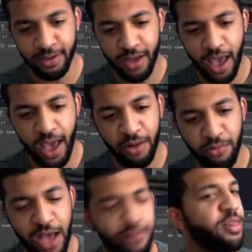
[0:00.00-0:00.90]
And
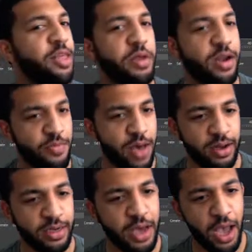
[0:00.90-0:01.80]
we have a limited amount
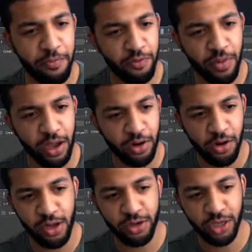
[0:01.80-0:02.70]
of time from my
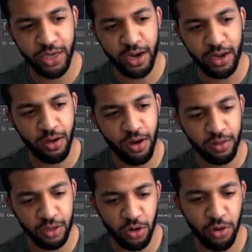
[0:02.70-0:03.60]
current understanding on
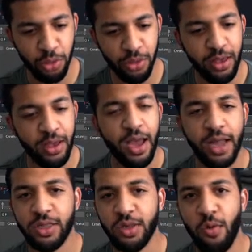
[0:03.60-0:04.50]
this earth.
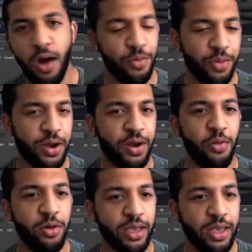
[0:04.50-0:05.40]
And so while I'm here, I
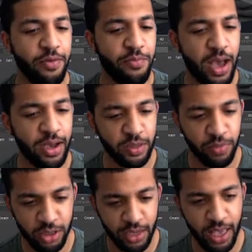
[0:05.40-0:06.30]
want to give back as
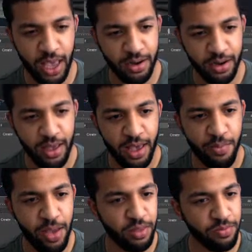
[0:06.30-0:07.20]
much as I can and
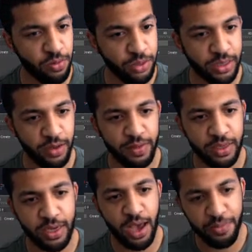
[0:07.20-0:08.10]
make the most of
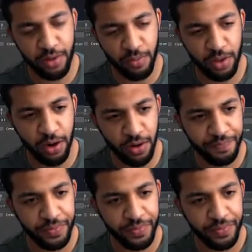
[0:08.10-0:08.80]
this time that I'm here.